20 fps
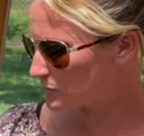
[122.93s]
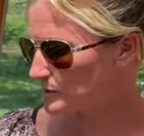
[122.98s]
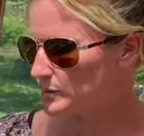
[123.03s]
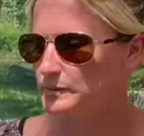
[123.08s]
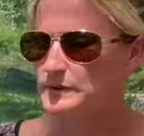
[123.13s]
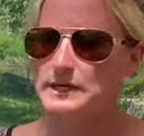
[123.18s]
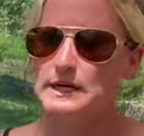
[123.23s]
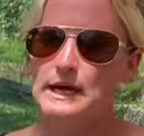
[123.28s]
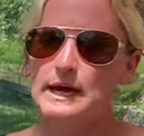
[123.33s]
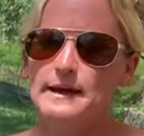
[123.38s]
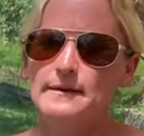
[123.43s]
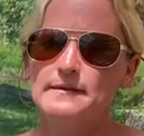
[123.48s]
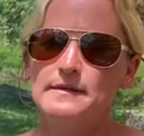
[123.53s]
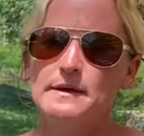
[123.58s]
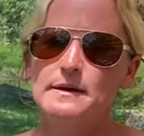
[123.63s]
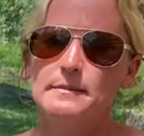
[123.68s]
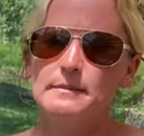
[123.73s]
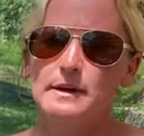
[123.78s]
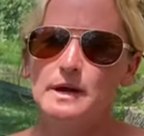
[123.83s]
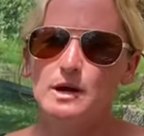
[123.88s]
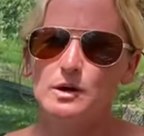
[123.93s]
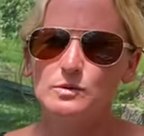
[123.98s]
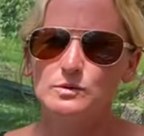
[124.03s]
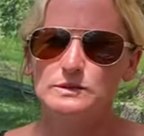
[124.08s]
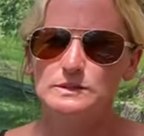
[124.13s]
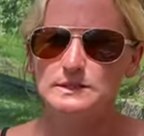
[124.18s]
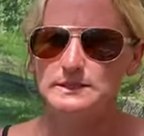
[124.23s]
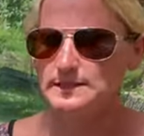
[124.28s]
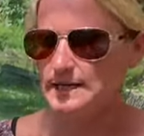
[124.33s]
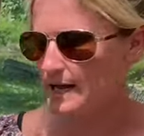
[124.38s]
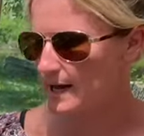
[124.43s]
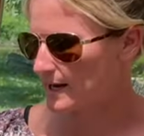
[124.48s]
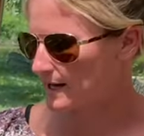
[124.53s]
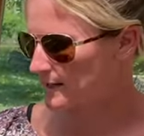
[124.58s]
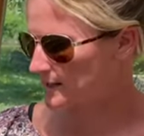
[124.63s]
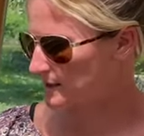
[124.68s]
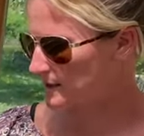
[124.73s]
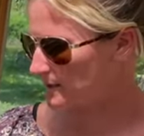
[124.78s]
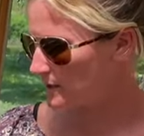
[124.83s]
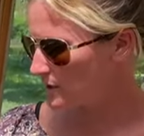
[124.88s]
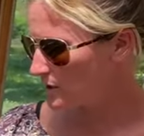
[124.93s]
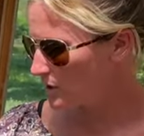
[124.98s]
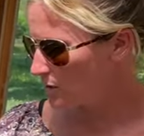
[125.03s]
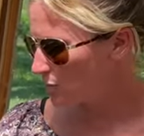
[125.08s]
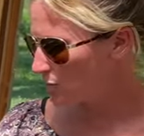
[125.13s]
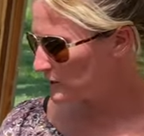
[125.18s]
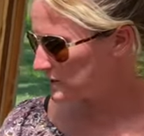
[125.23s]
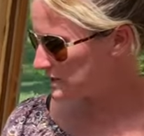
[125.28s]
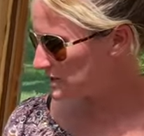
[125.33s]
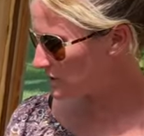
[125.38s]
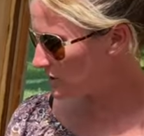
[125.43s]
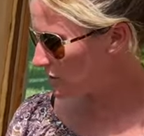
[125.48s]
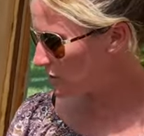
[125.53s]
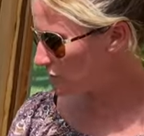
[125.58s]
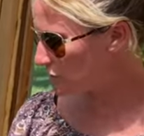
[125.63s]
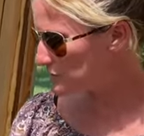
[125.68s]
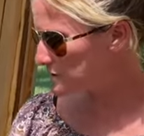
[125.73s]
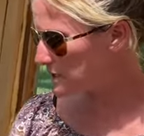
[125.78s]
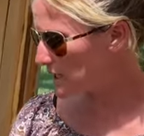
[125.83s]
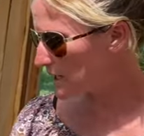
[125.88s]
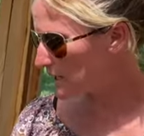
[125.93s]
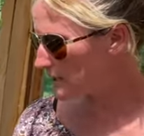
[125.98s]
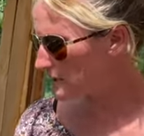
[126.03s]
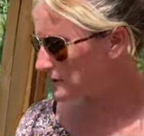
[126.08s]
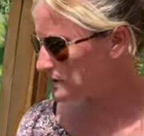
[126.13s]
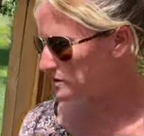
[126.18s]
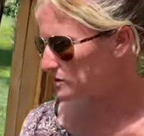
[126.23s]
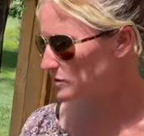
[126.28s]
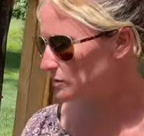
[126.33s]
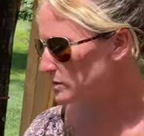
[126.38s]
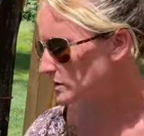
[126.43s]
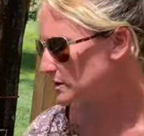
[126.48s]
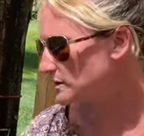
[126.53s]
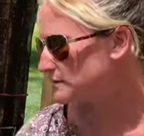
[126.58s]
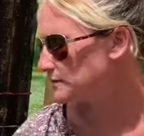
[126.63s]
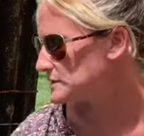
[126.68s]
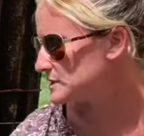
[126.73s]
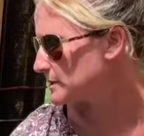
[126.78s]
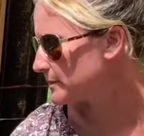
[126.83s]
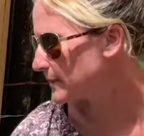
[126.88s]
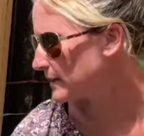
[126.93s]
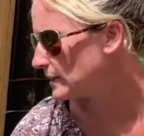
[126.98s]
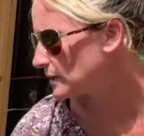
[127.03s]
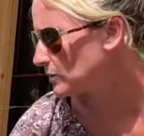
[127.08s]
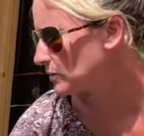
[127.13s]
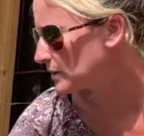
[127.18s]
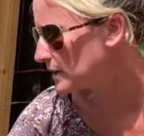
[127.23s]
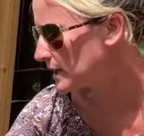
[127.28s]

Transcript: when we had them outside, we didn't use any sort of tomato